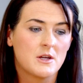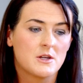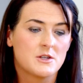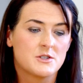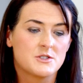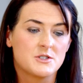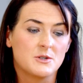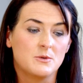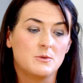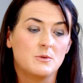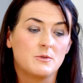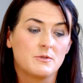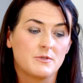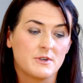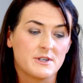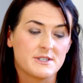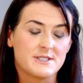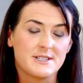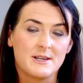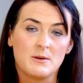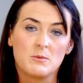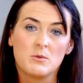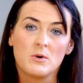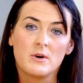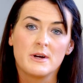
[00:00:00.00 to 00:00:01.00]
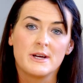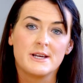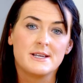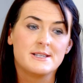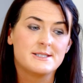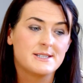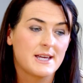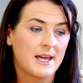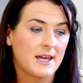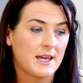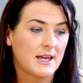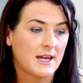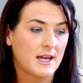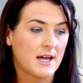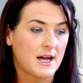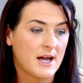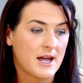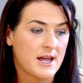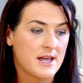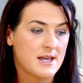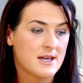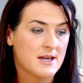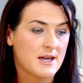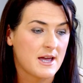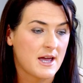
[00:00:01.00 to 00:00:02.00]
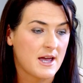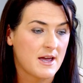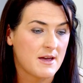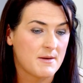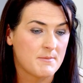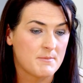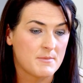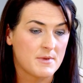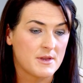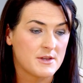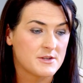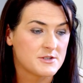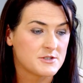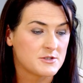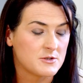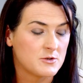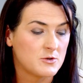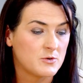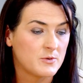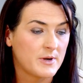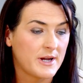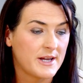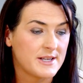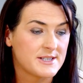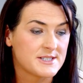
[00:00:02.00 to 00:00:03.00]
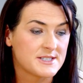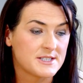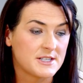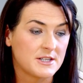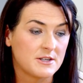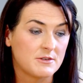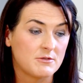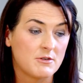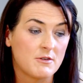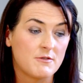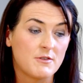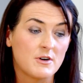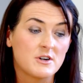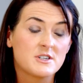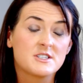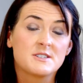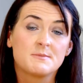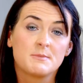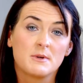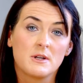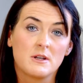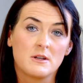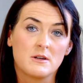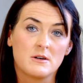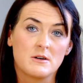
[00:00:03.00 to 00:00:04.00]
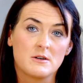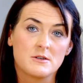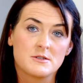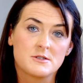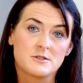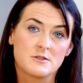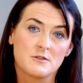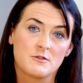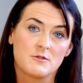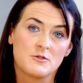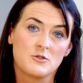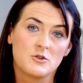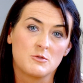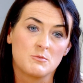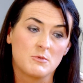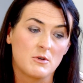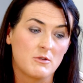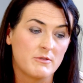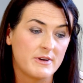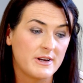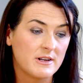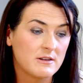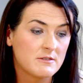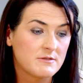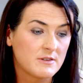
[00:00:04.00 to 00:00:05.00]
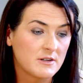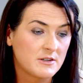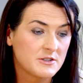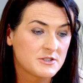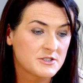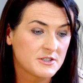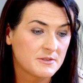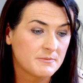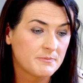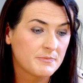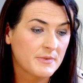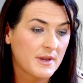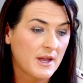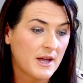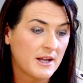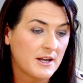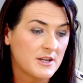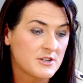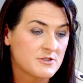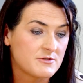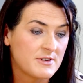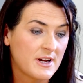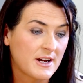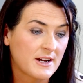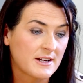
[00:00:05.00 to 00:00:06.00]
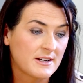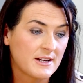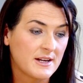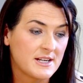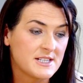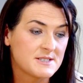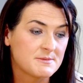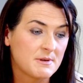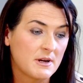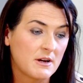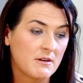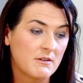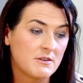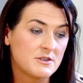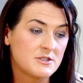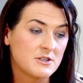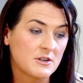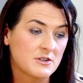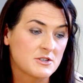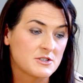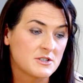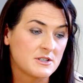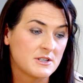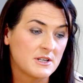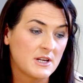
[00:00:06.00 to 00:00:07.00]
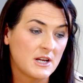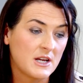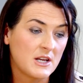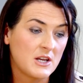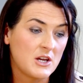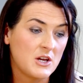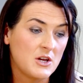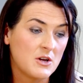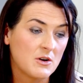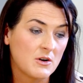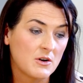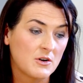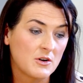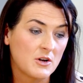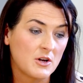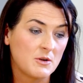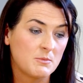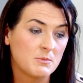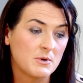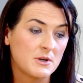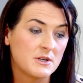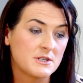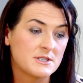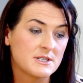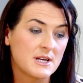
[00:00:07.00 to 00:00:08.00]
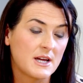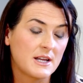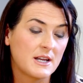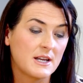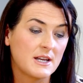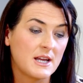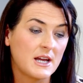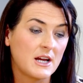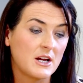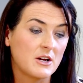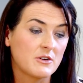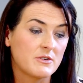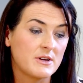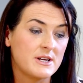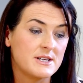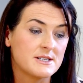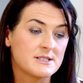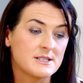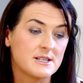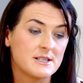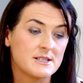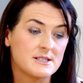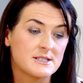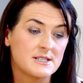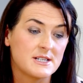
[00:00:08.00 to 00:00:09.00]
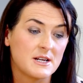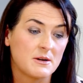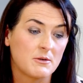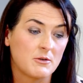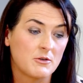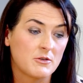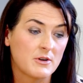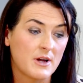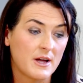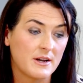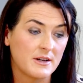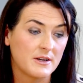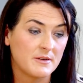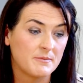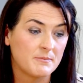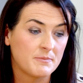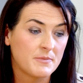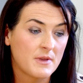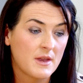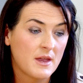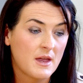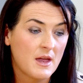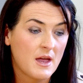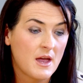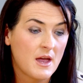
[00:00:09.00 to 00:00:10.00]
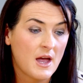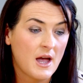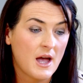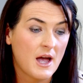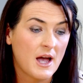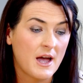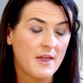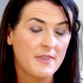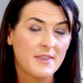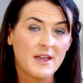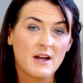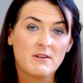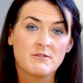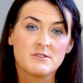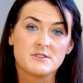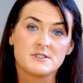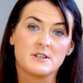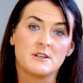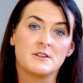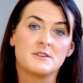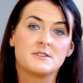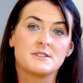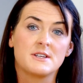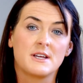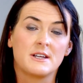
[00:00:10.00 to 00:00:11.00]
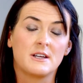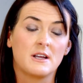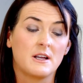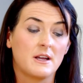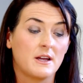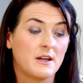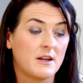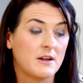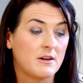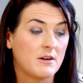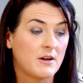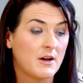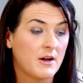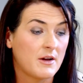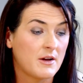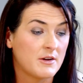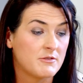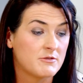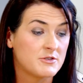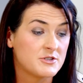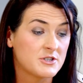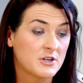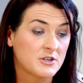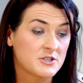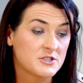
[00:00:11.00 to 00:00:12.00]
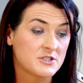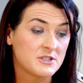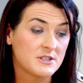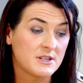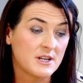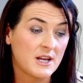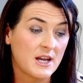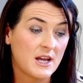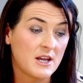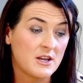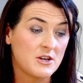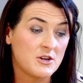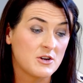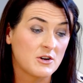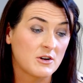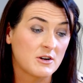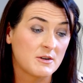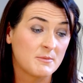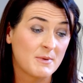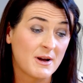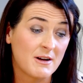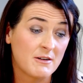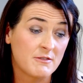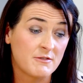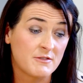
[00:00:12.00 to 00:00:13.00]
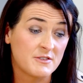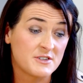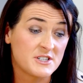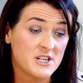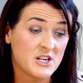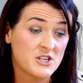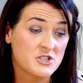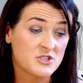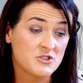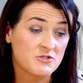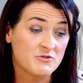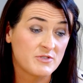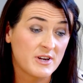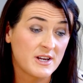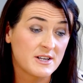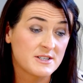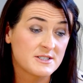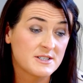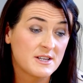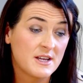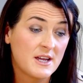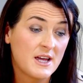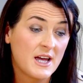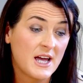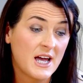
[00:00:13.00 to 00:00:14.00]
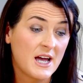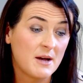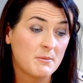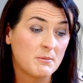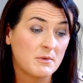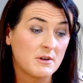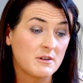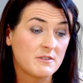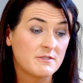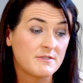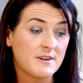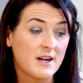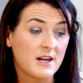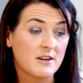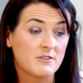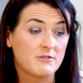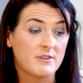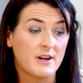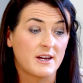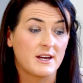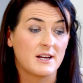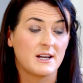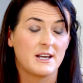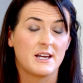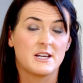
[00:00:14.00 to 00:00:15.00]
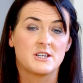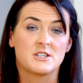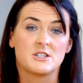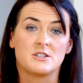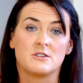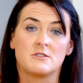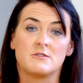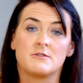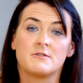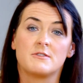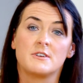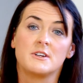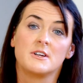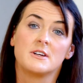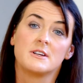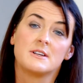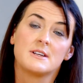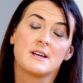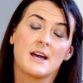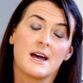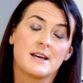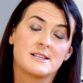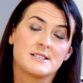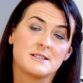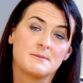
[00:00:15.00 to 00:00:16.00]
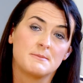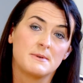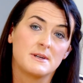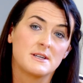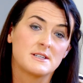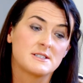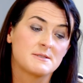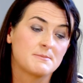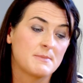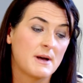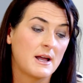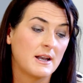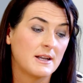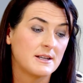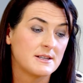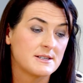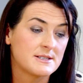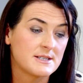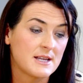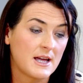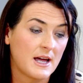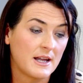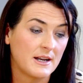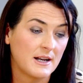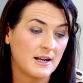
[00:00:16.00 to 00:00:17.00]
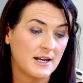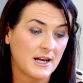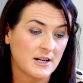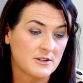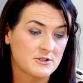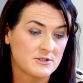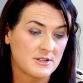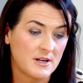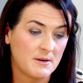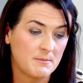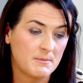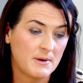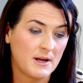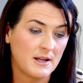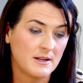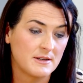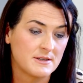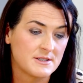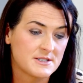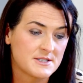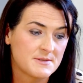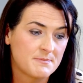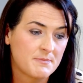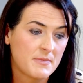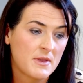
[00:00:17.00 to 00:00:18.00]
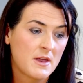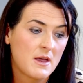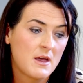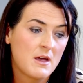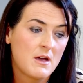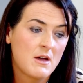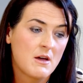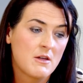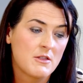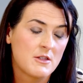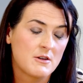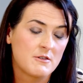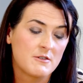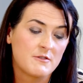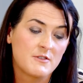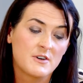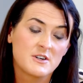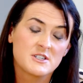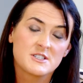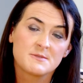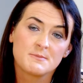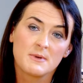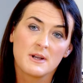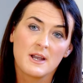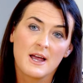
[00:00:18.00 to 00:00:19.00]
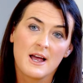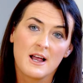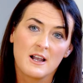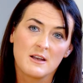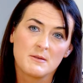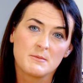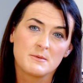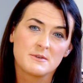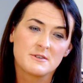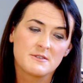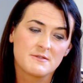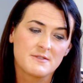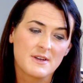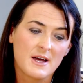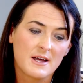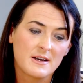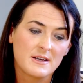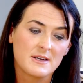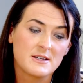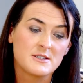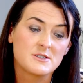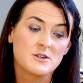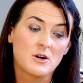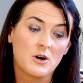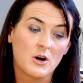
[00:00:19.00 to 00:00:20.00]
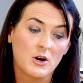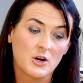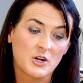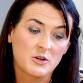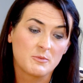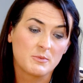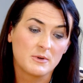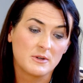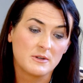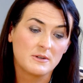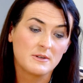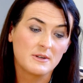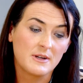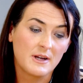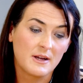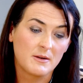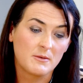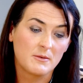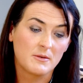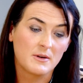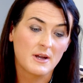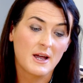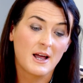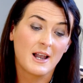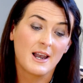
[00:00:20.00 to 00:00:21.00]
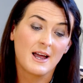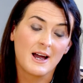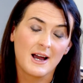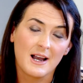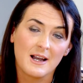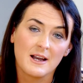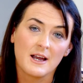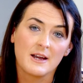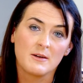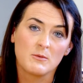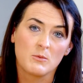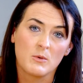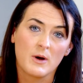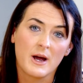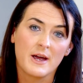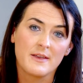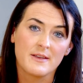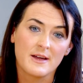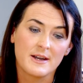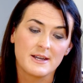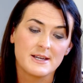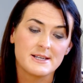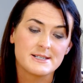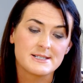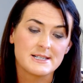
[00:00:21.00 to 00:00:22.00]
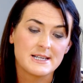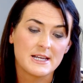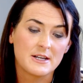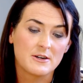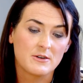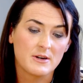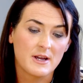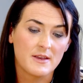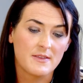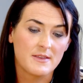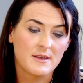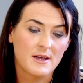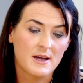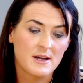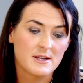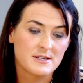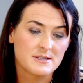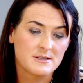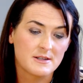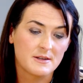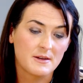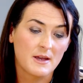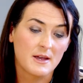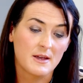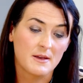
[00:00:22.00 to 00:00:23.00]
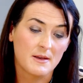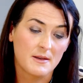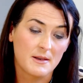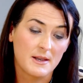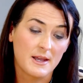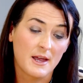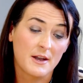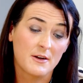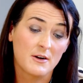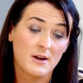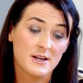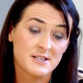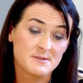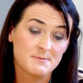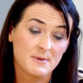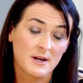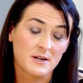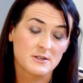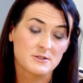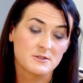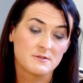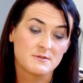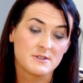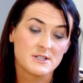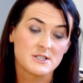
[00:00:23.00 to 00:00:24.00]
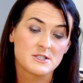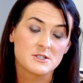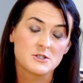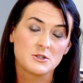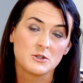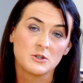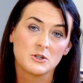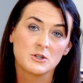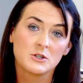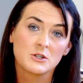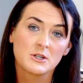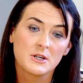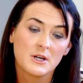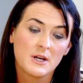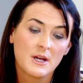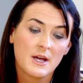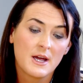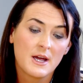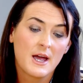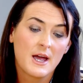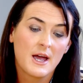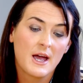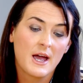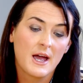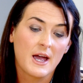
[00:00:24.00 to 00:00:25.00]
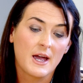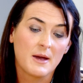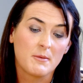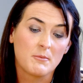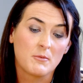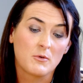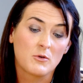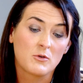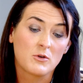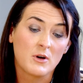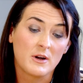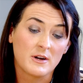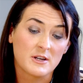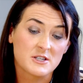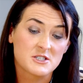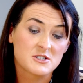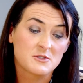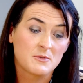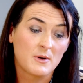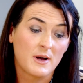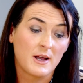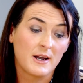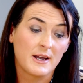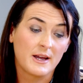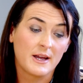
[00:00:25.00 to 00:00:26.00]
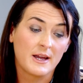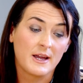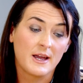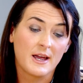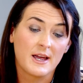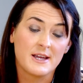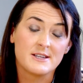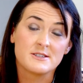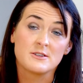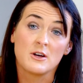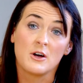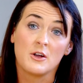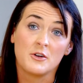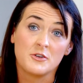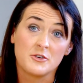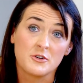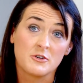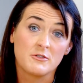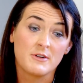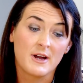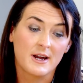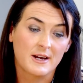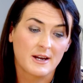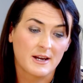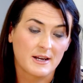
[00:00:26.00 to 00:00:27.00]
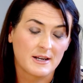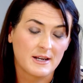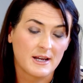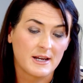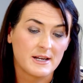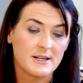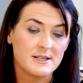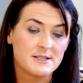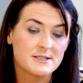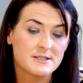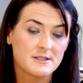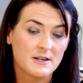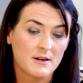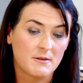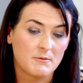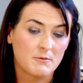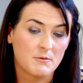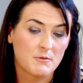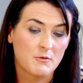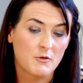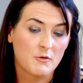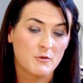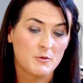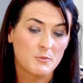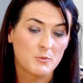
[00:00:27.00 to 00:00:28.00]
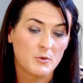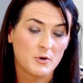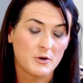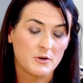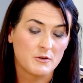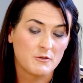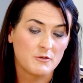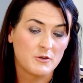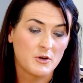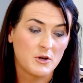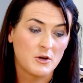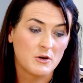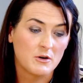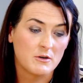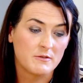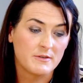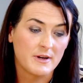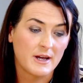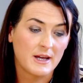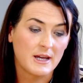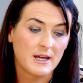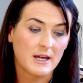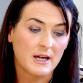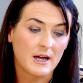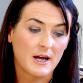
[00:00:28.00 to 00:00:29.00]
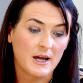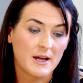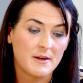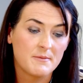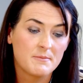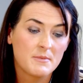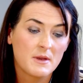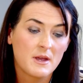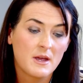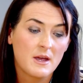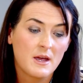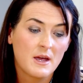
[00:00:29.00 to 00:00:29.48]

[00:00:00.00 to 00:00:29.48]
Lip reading: So firstly, what is AKI? So it's the reversible loss of normal renal function, and it's recognised by a reduction in urine output and an increase in serum creatinine. And that results in a reduction in your glomerular filtration rate and will affect regulation of fluid, acid-base balance and electrolyte balance. The reversible element of that is arguable, and I'll highlight why that is later in the latter aspect of this talk. Chronic sequelae is under-recognised from the point of view of AKI.